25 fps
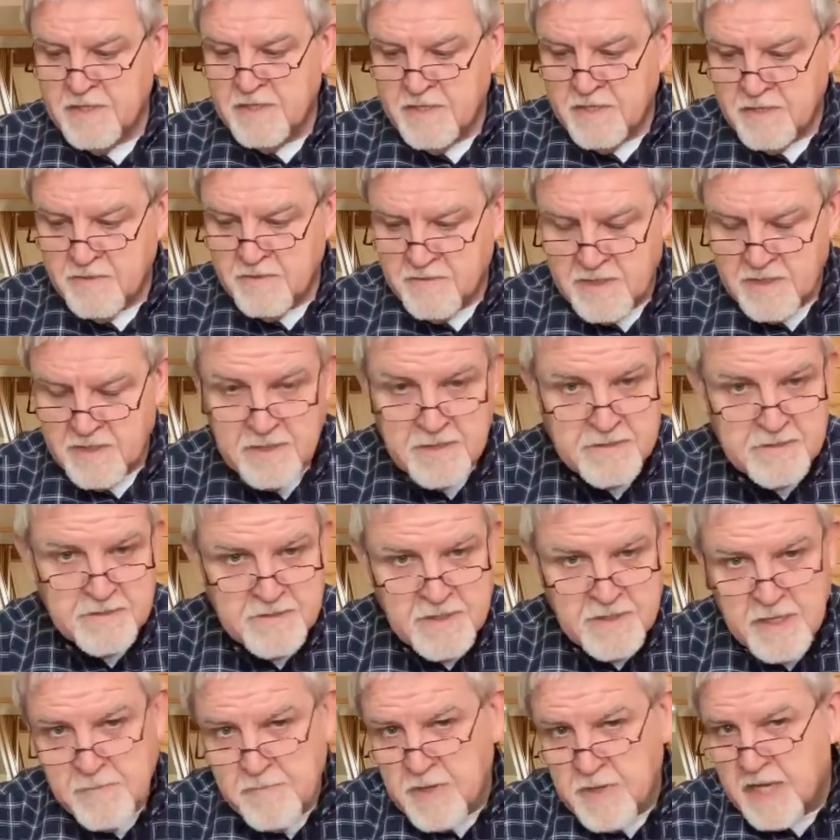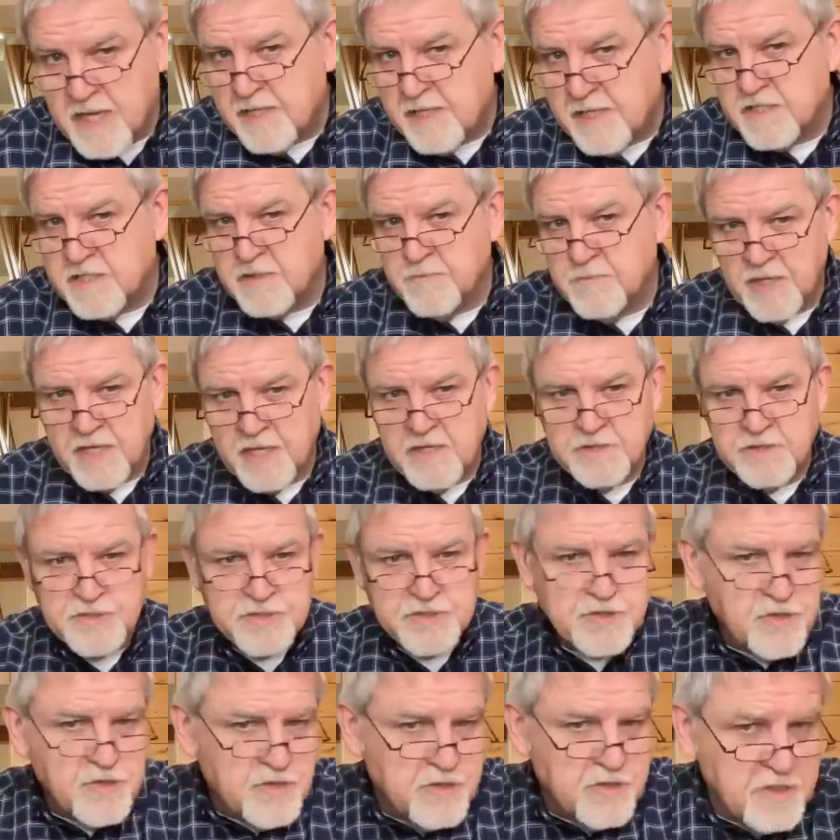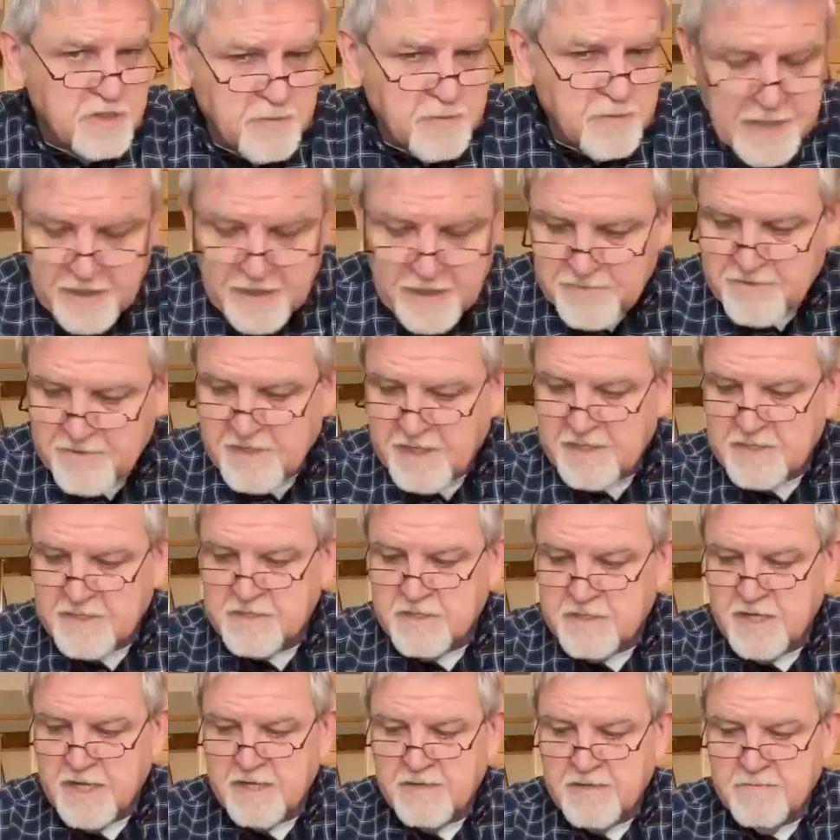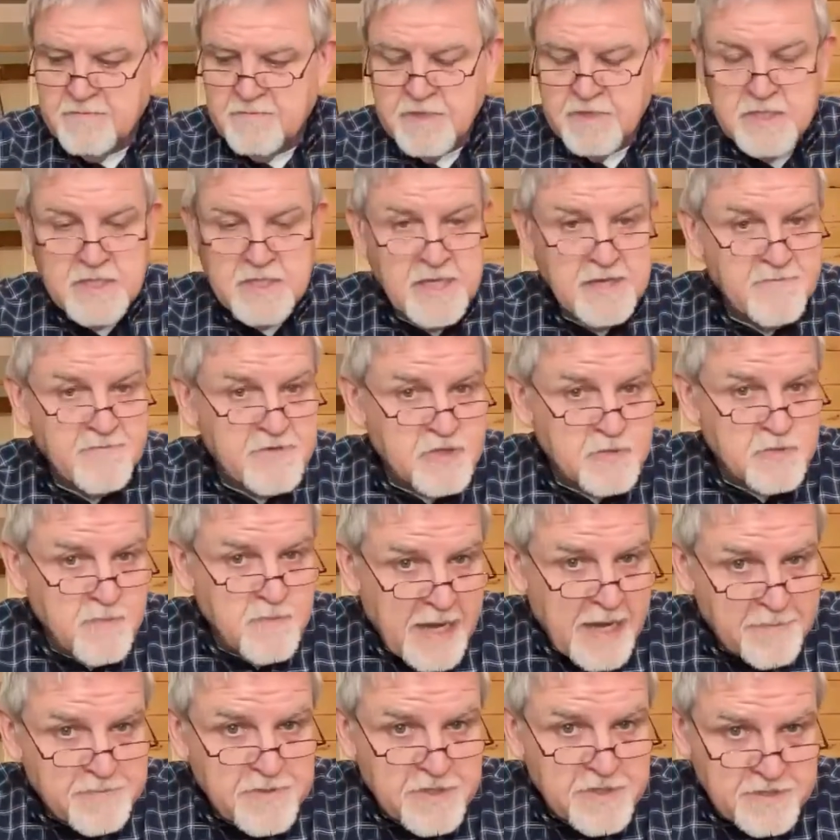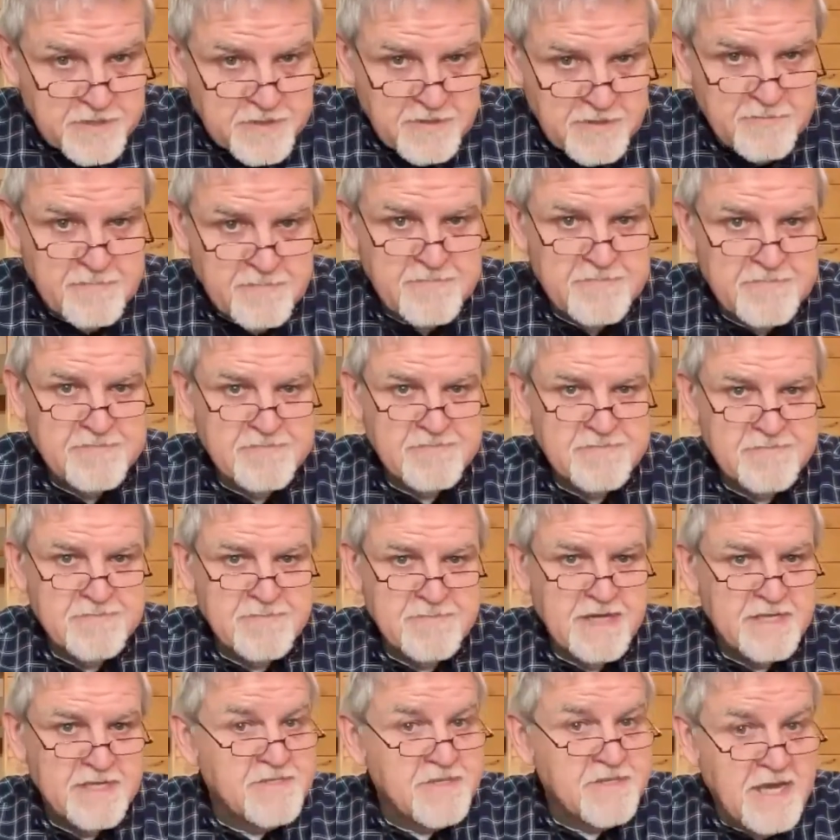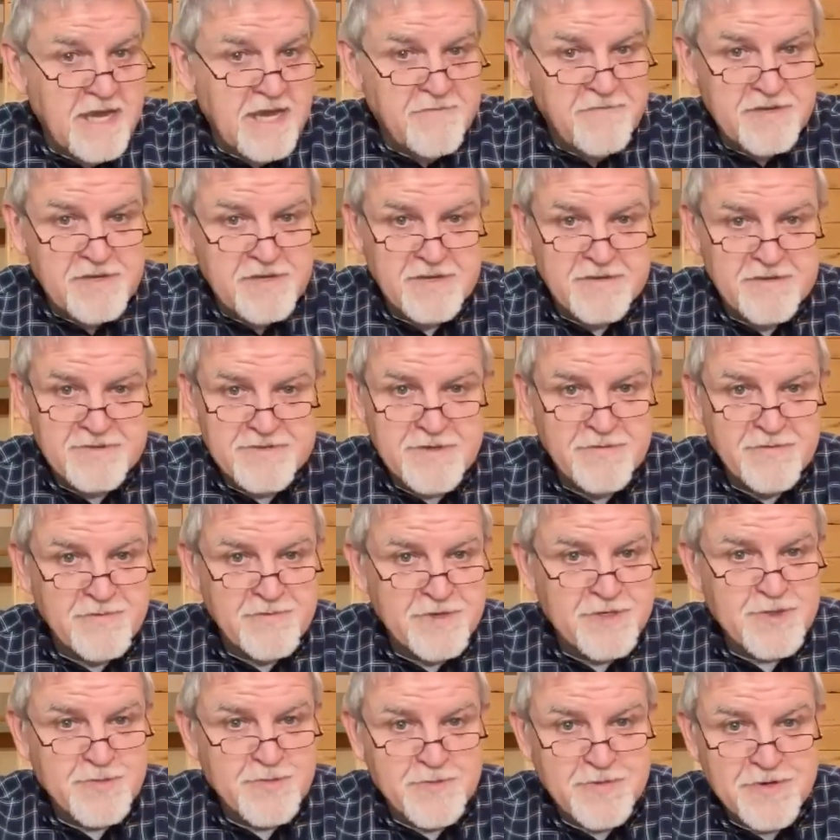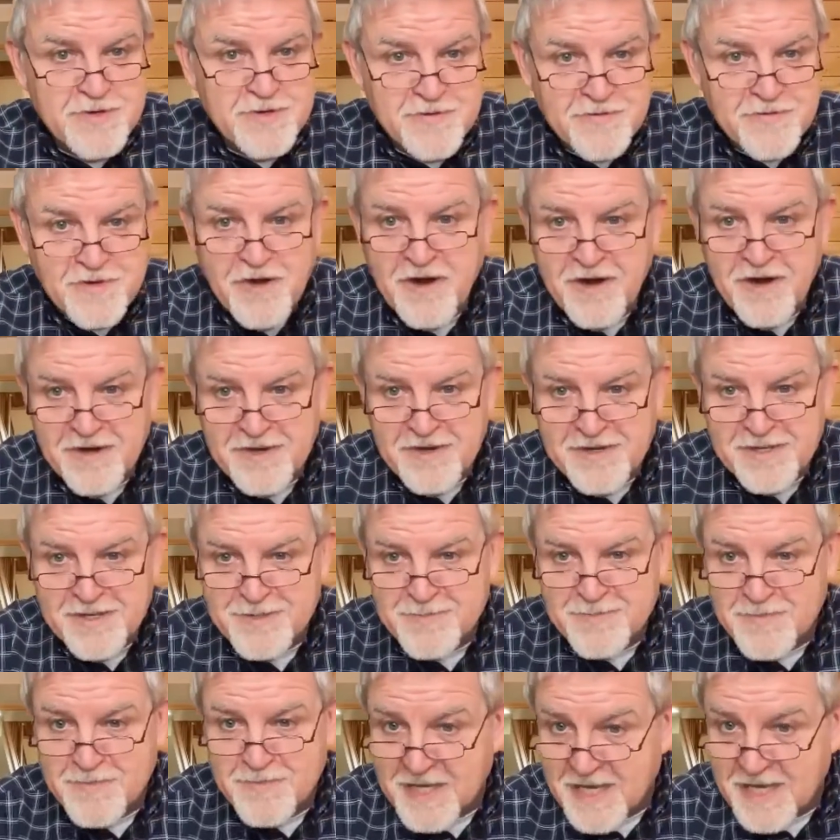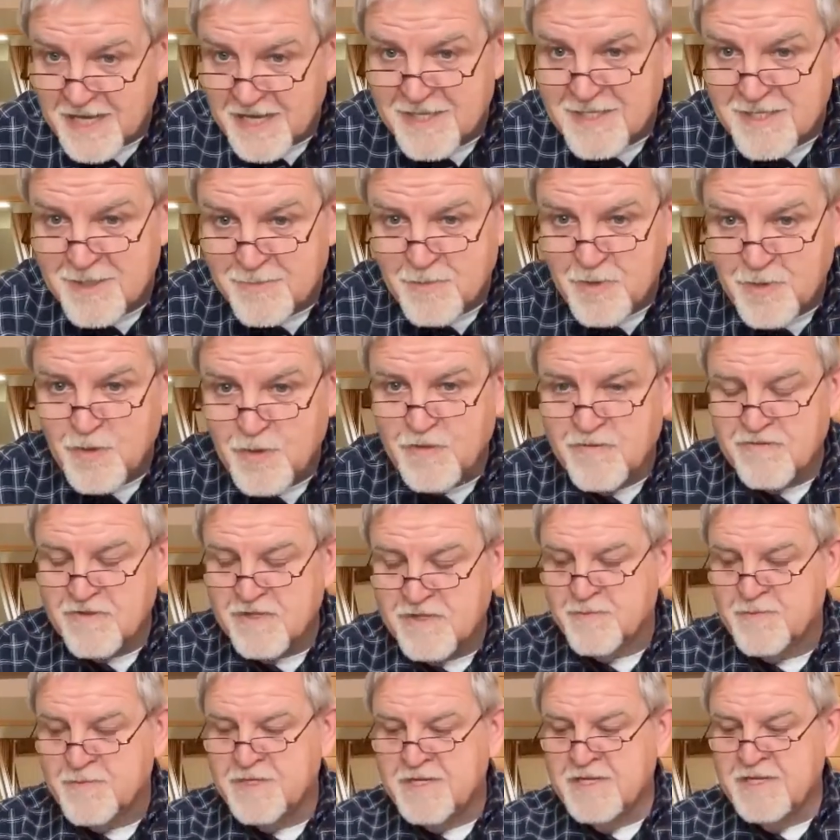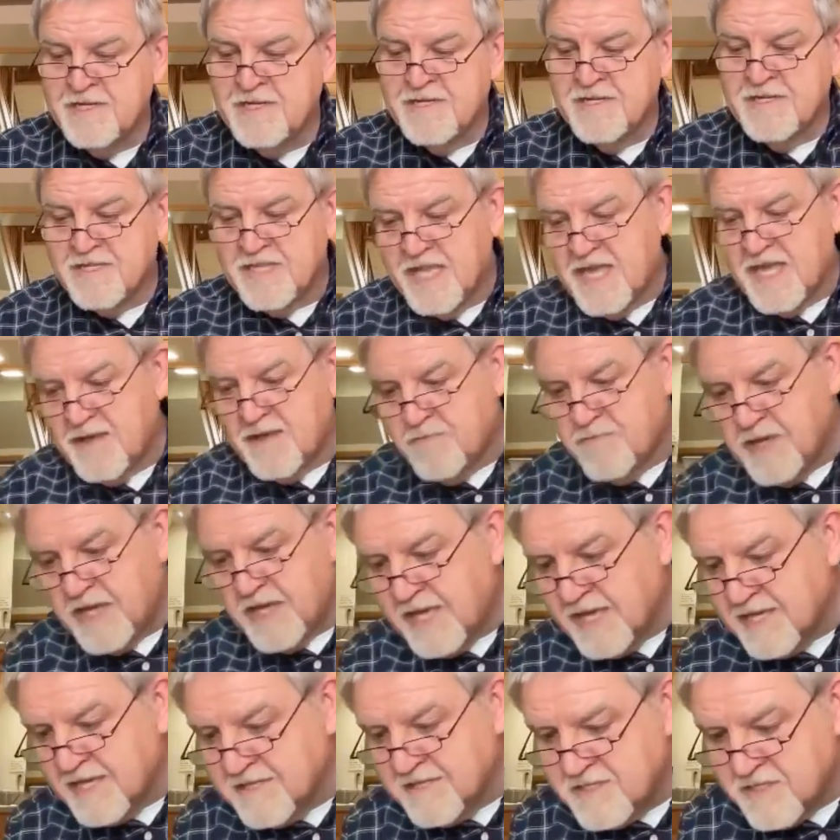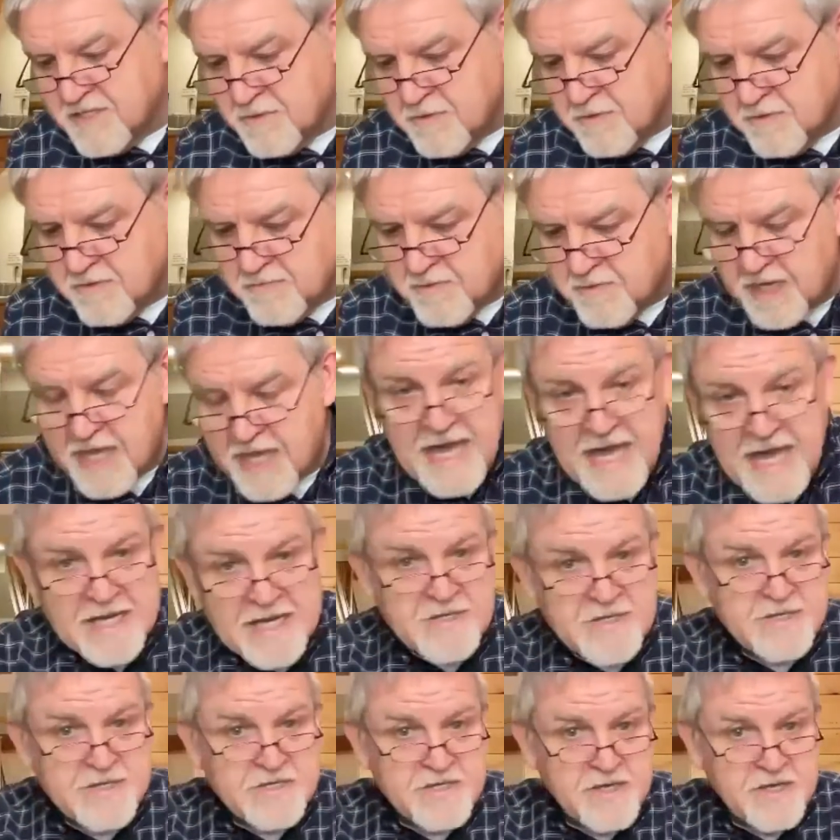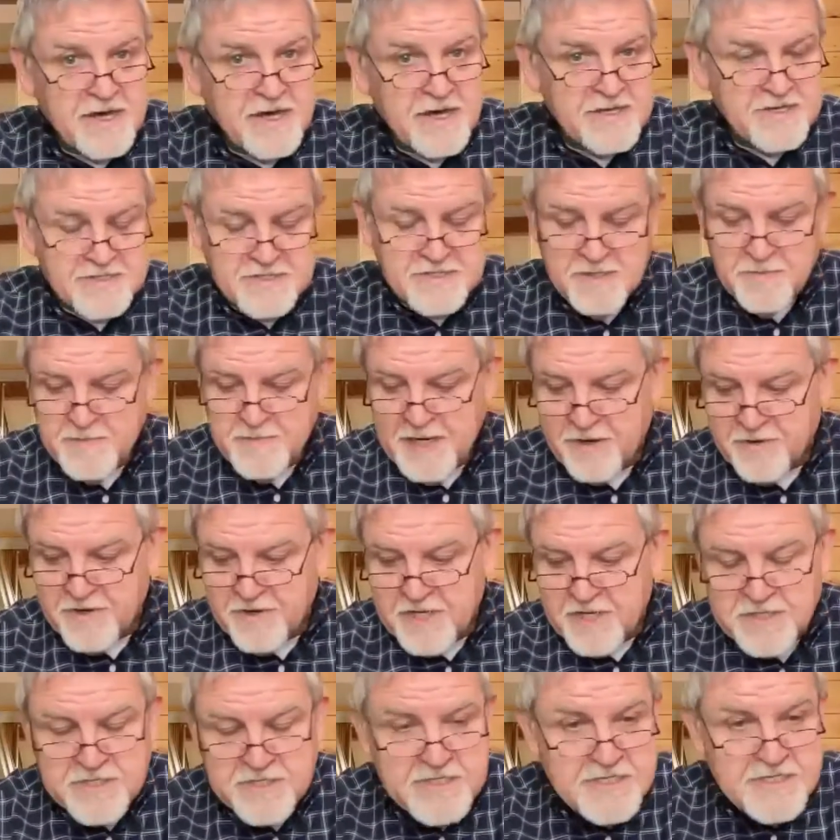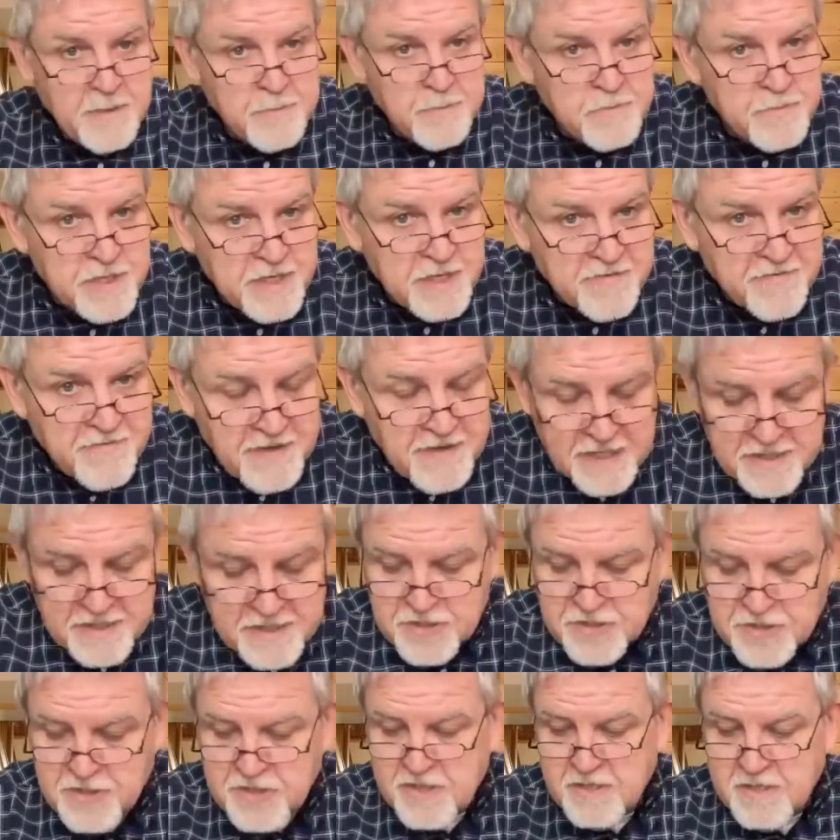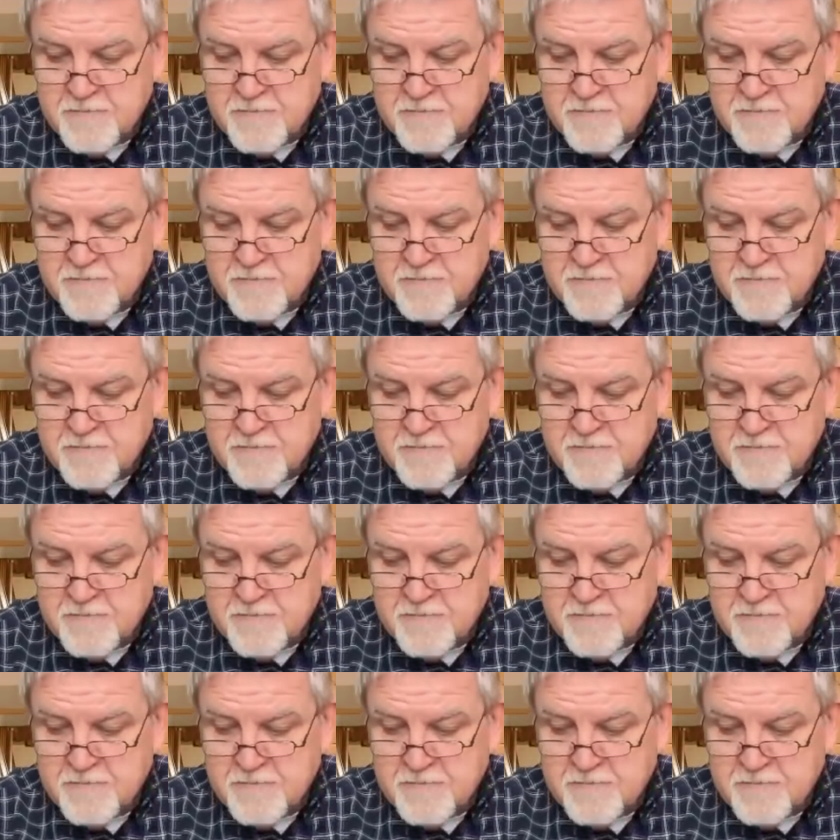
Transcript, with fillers: Well, they begin to be concerned about things like believers' baptism. That's an evidence of the Spirit of God is beginning to move them. They begin to be exercised about assembly fellowship,